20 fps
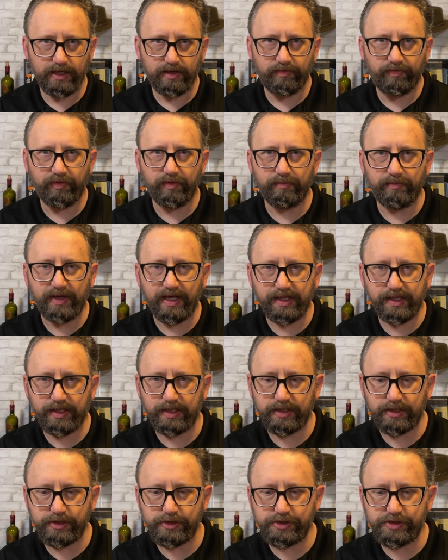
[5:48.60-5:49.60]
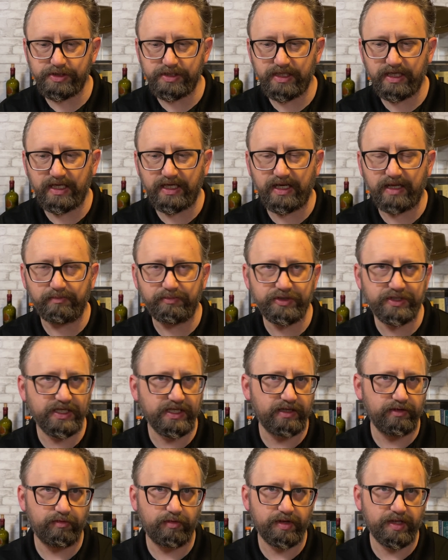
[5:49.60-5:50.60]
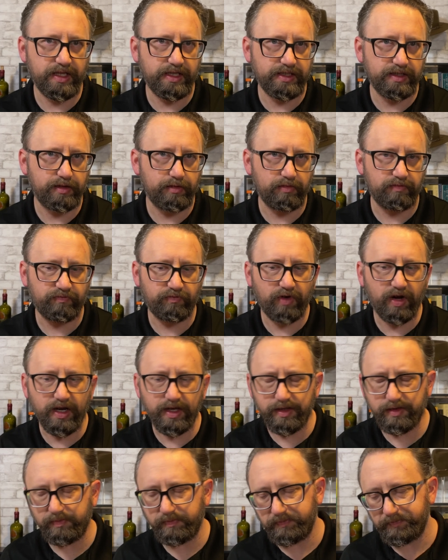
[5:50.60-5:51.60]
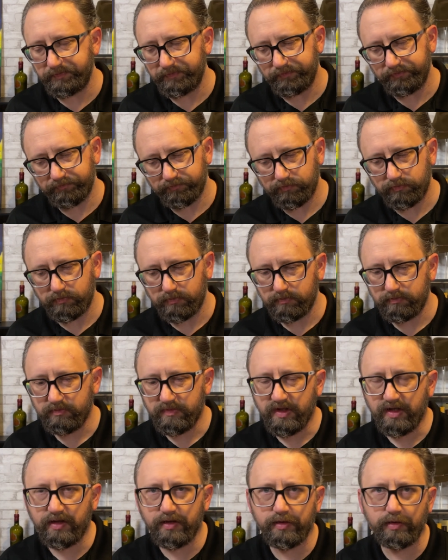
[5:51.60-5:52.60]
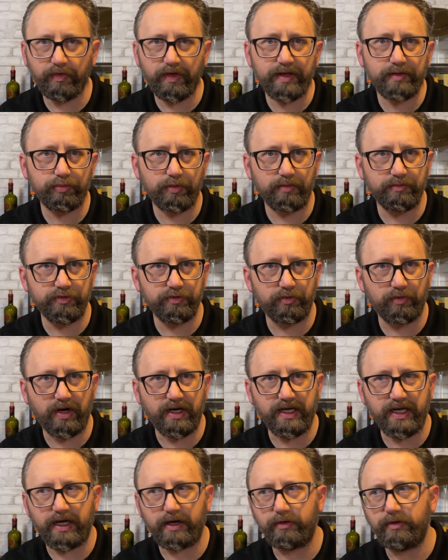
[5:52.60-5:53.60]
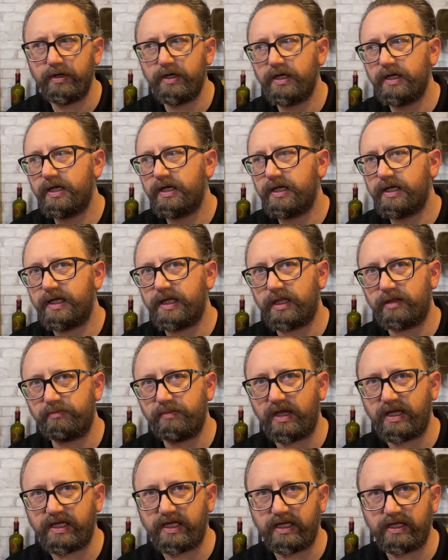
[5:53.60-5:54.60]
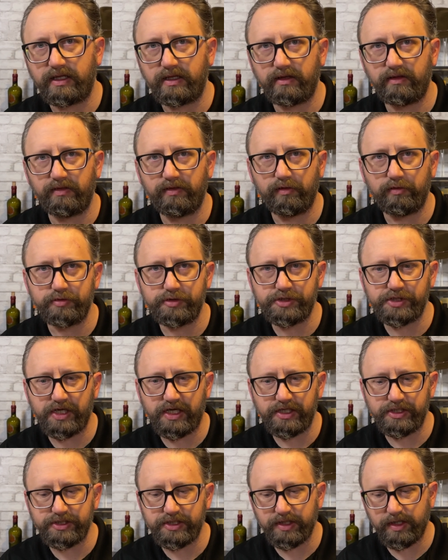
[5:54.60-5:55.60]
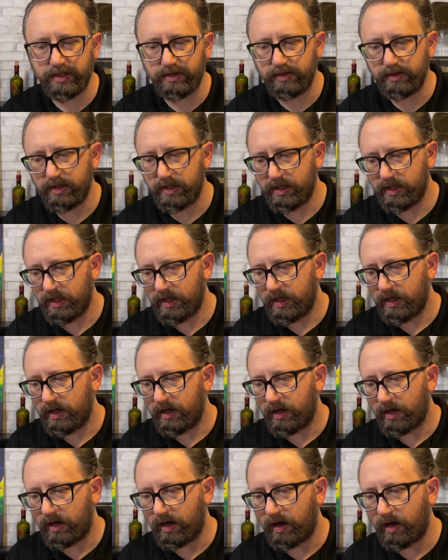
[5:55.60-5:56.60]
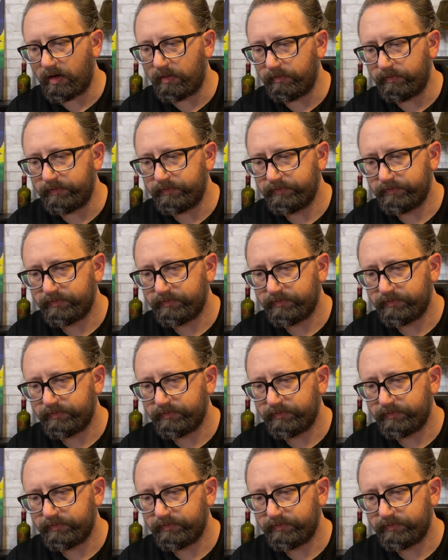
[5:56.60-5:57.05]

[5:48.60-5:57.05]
the message in a particular sentence or phrase. So that's what I'm doing right now, is making those changes. And